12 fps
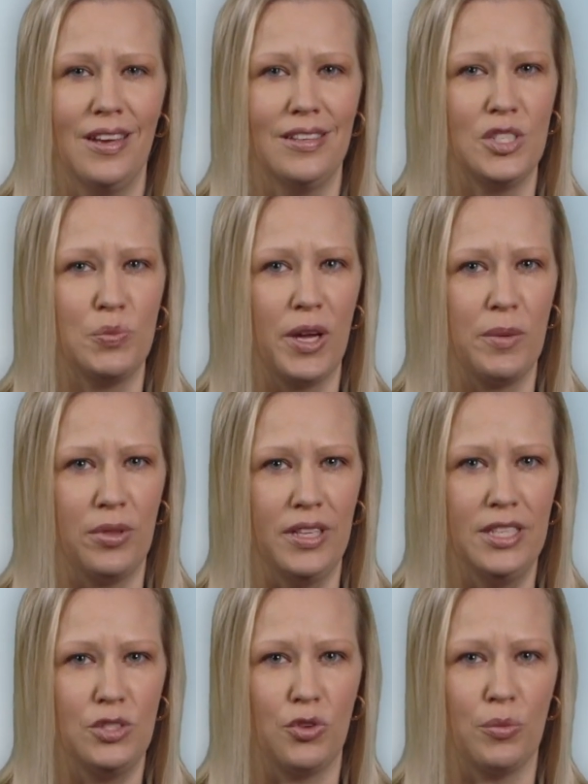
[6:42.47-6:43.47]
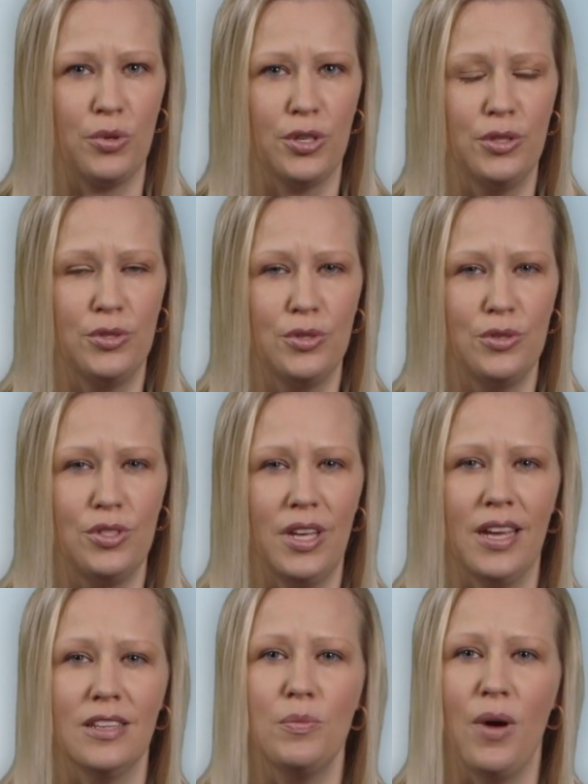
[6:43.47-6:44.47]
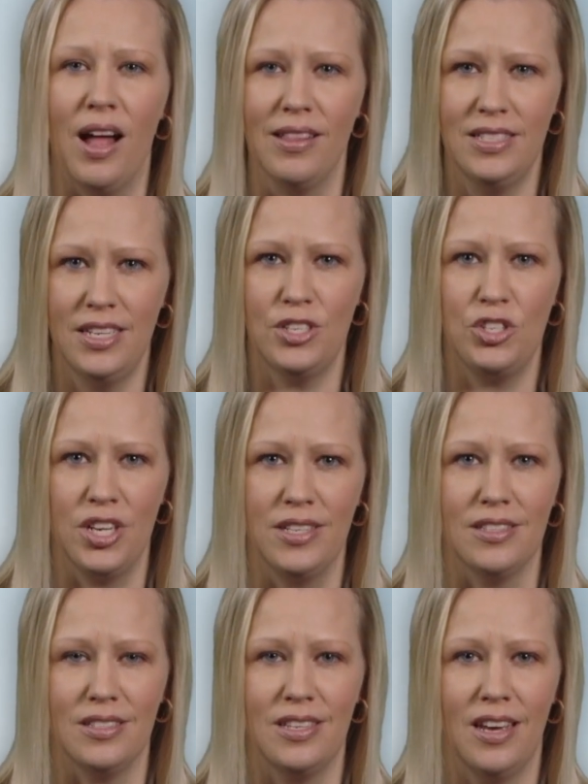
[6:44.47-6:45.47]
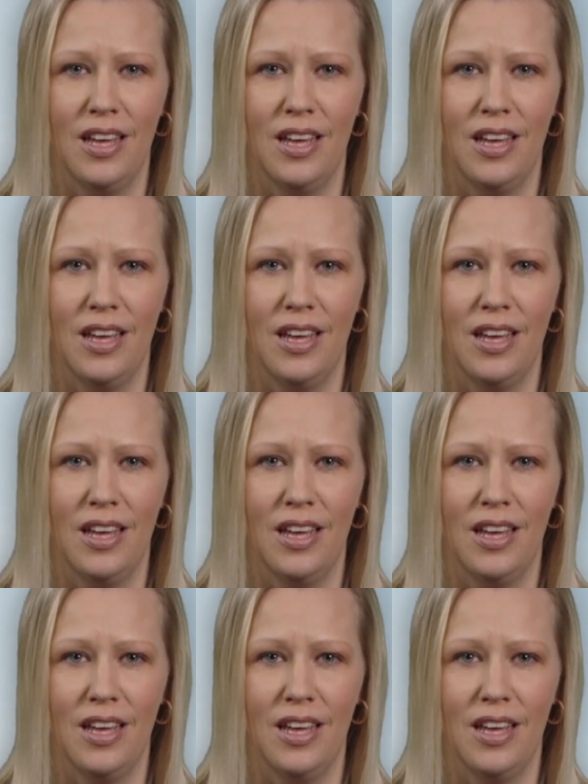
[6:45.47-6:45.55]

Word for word: despite pleas from producers and politicians.